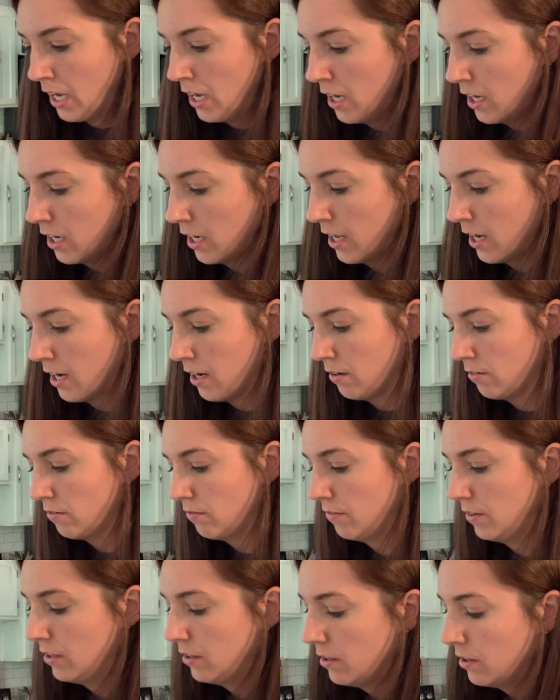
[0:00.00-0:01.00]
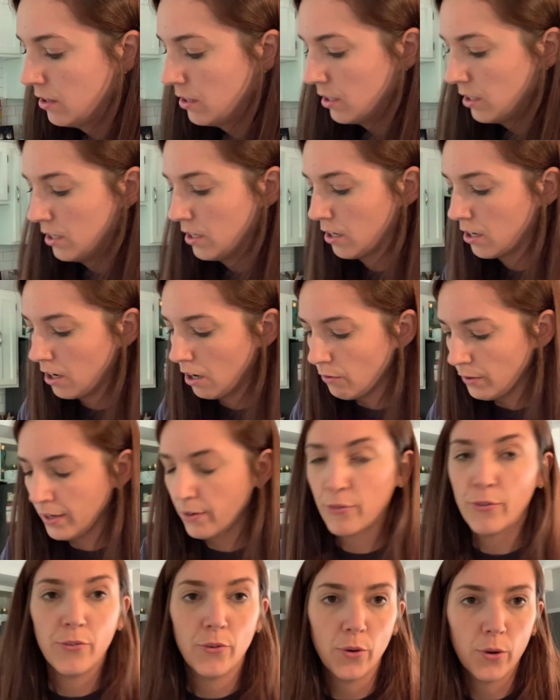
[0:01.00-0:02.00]
Now, going
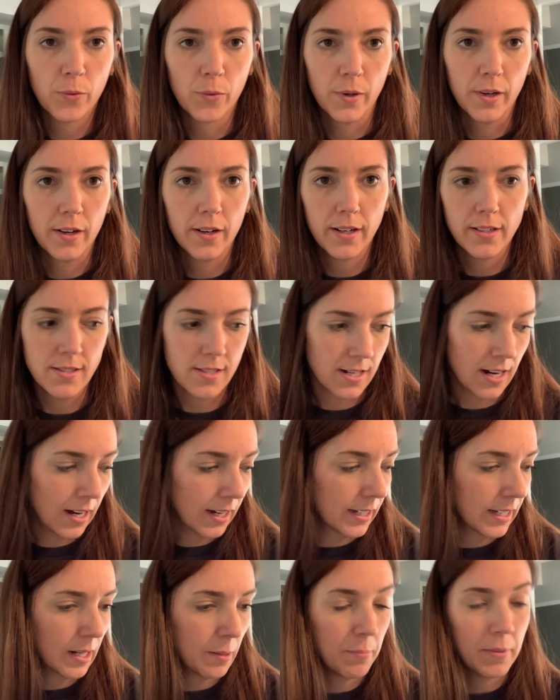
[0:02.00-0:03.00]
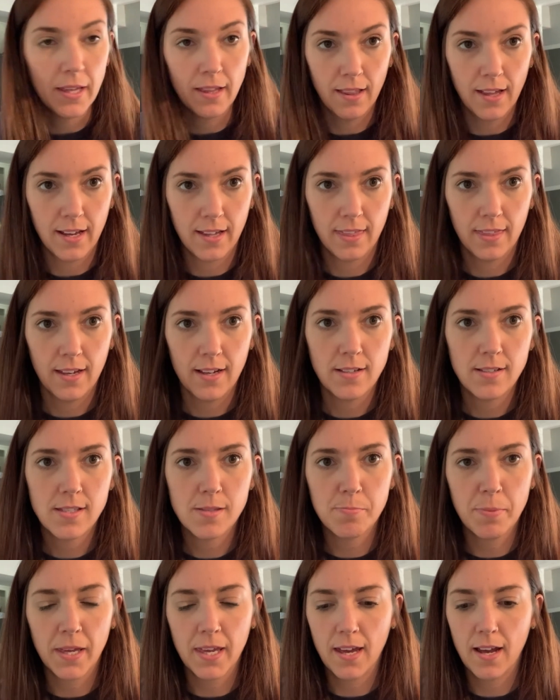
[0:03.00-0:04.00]
forward, it's not going to be like this
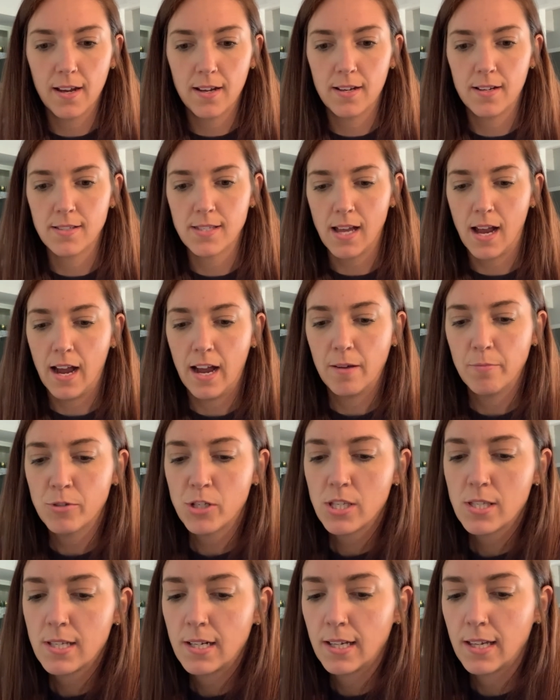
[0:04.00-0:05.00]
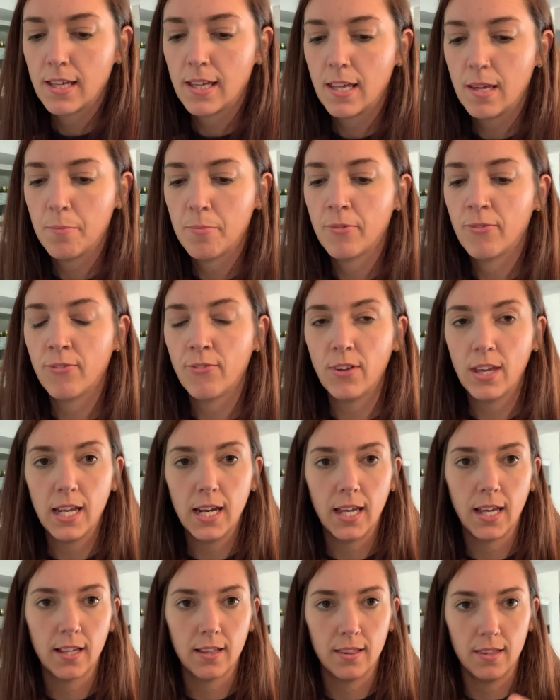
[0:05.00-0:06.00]
because I'm just going to keep
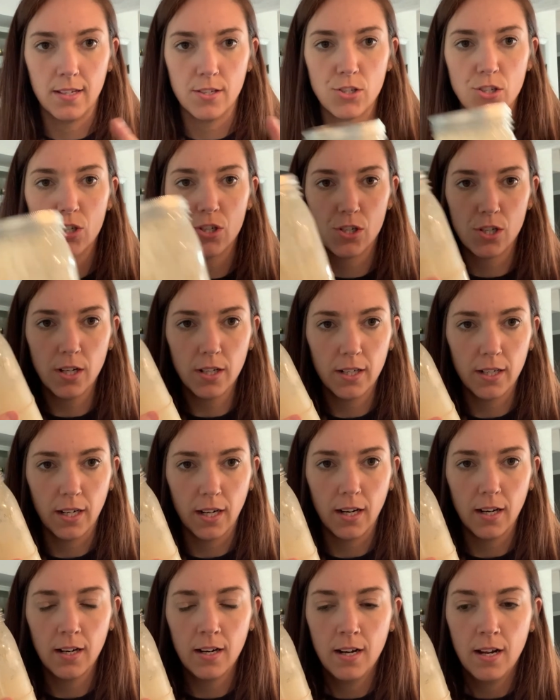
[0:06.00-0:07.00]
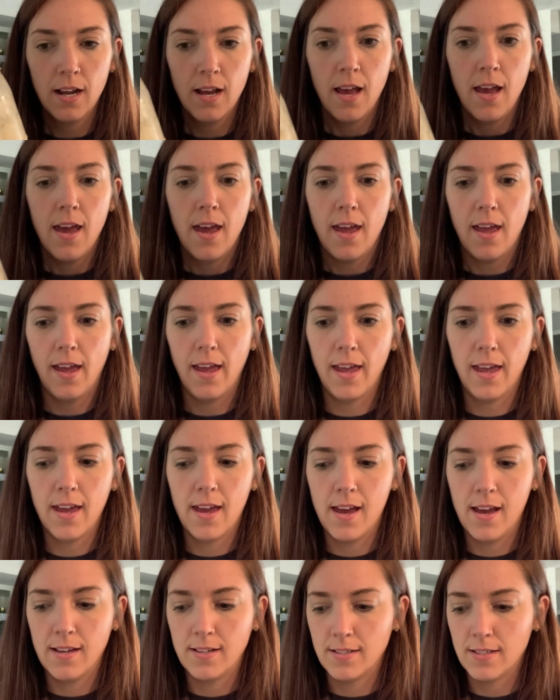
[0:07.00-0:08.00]
feeding this starter,
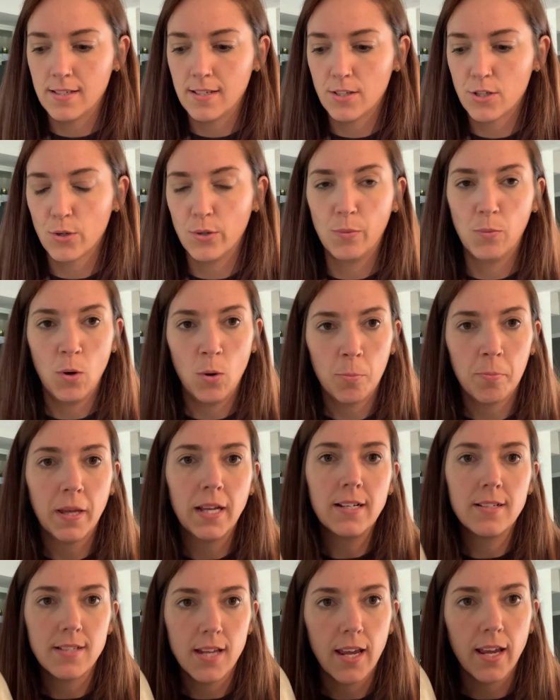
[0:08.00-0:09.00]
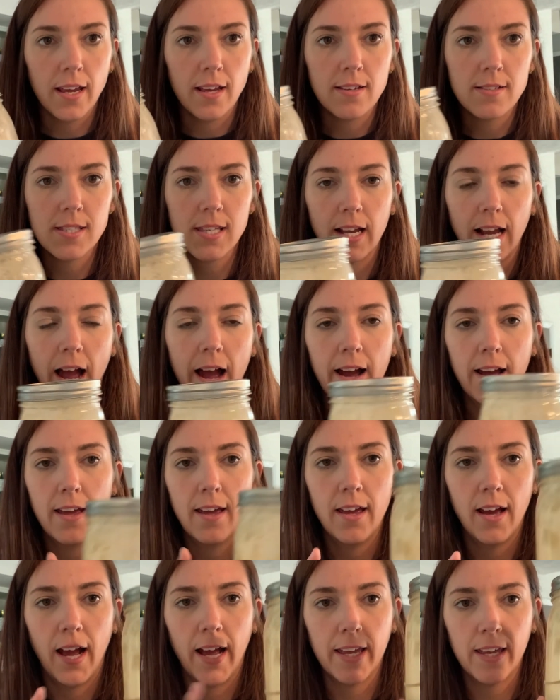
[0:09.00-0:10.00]
and so it won't be days. Like
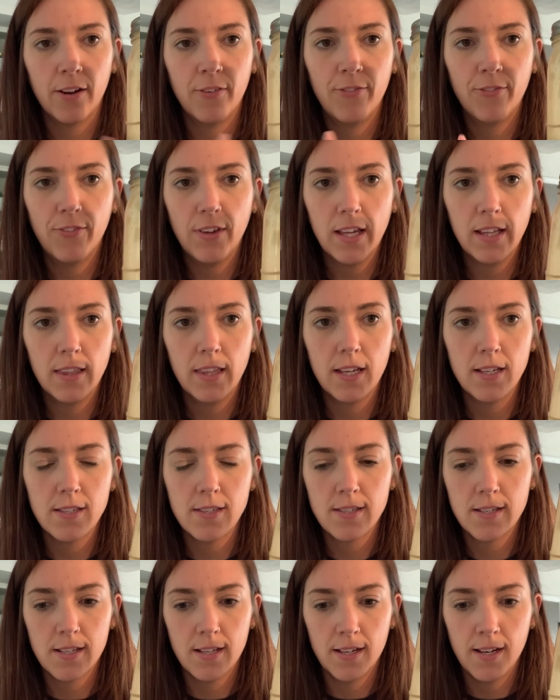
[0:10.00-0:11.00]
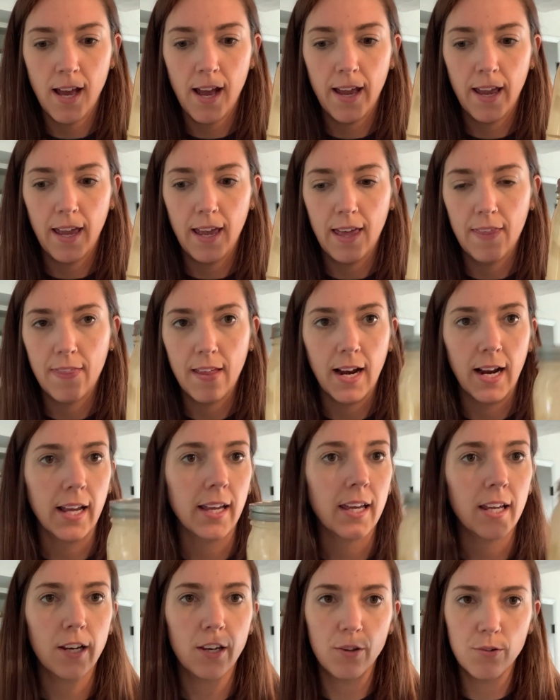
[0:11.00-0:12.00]
I could feed this tonight and then I
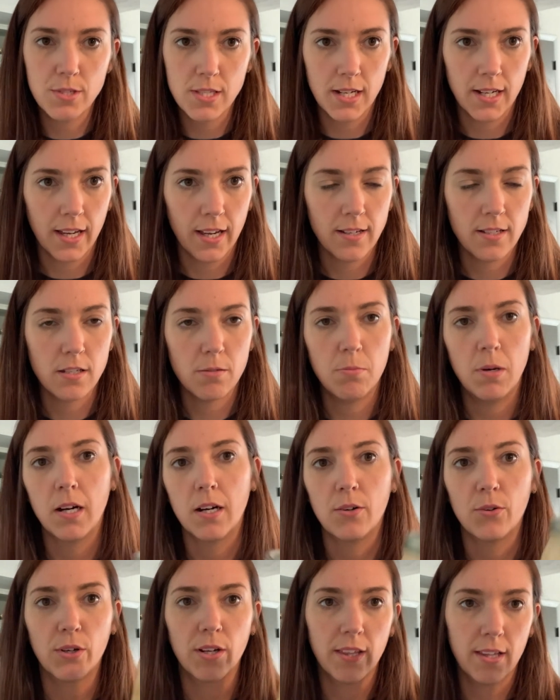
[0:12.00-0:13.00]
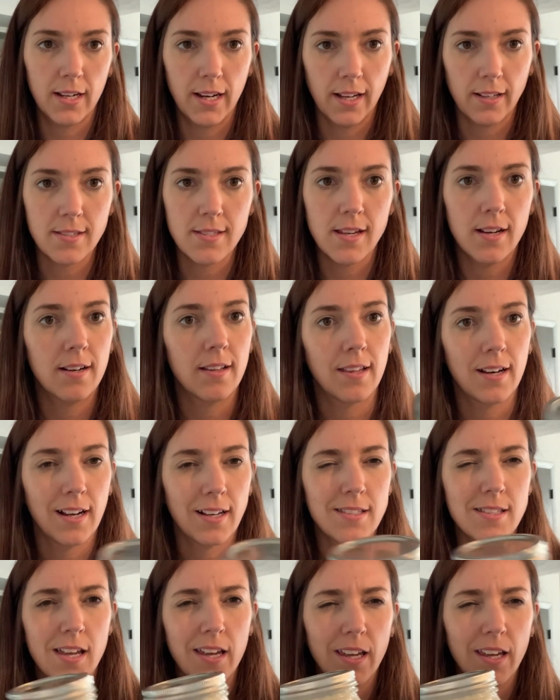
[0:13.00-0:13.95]
can use it again tomorrow or the next day or the next day.